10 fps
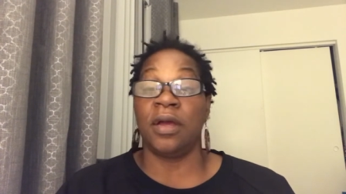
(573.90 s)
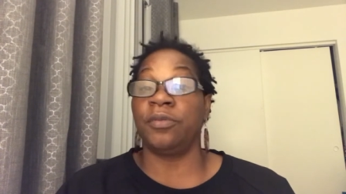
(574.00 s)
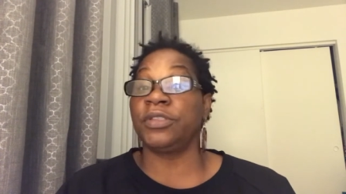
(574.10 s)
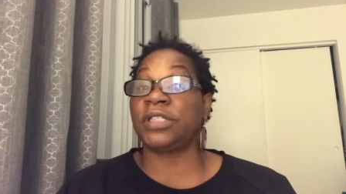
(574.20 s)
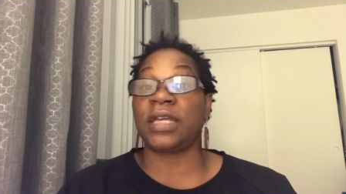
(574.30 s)
I
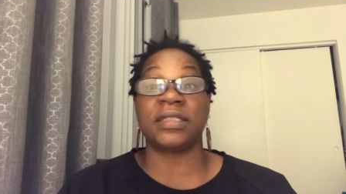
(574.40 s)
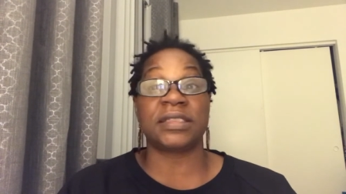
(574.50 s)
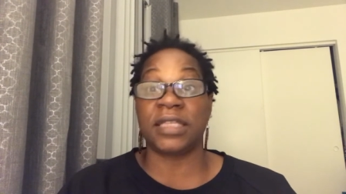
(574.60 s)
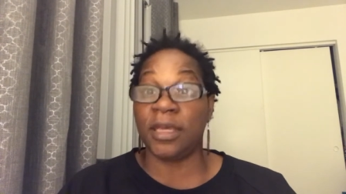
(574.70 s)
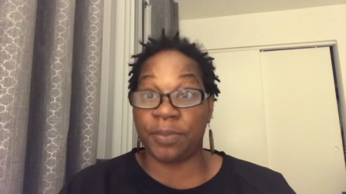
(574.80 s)
wish I can
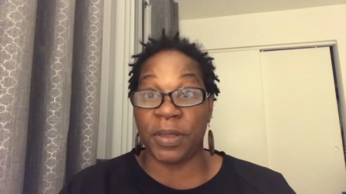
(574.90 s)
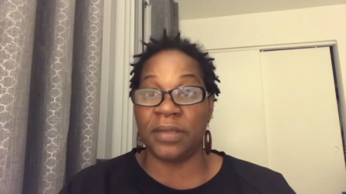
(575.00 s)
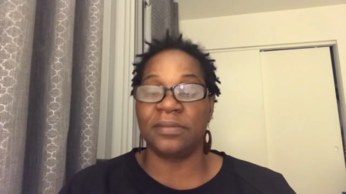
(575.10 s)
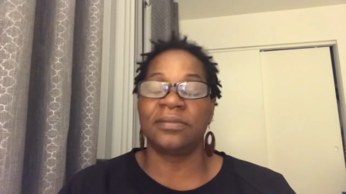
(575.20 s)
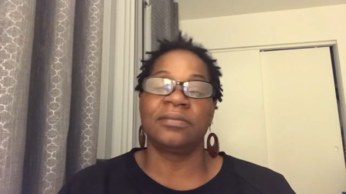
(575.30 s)
skip
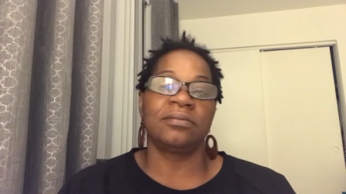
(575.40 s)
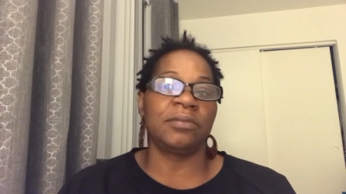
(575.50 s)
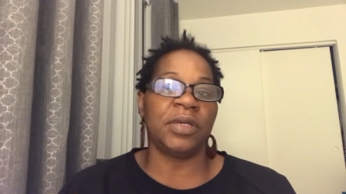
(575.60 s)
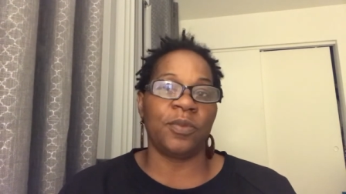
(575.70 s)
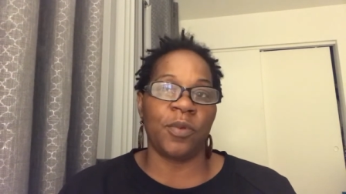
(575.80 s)
it,
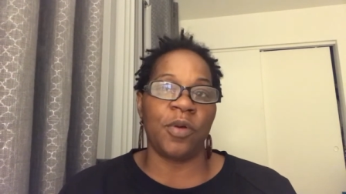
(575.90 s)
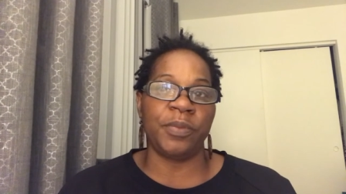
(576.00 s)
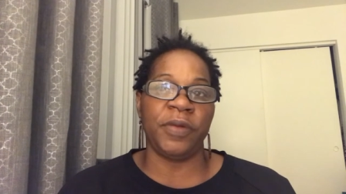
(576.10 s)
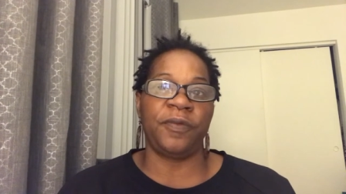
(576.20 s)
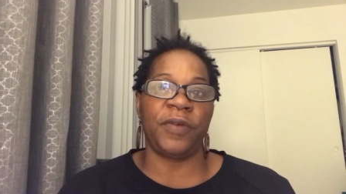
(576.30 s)
but it
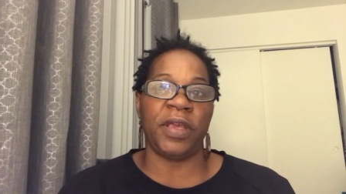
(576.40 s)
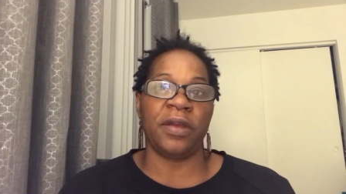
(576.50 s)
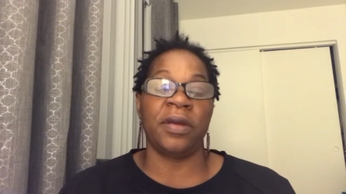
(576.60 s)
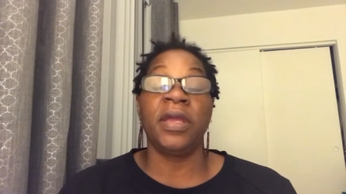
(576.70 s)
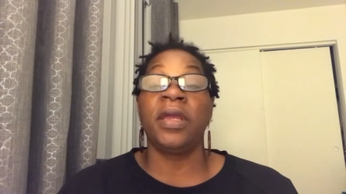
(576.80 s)
won't be
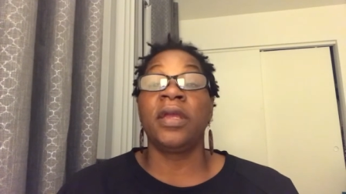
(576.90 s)
fair